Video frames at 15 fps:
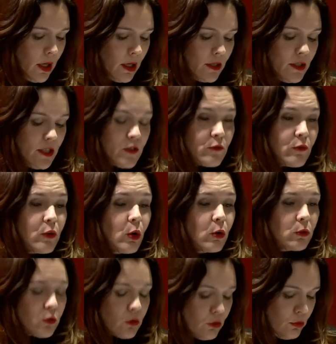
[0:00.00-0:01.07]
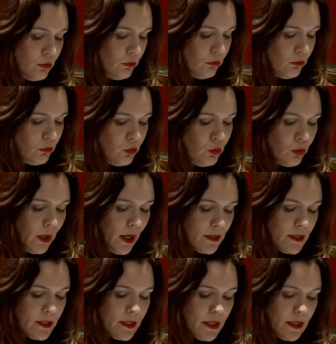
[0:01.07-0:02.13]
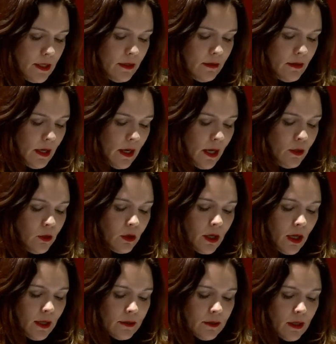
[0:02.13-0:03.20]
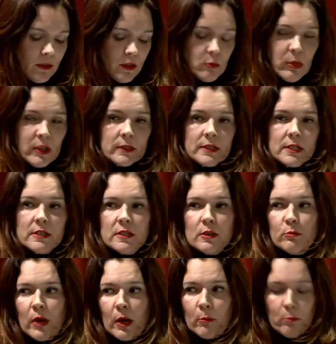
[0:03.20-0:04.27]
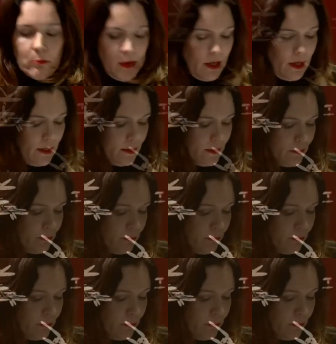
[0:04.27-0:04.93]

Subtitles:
In this photo, you can see the linocut that the participant made.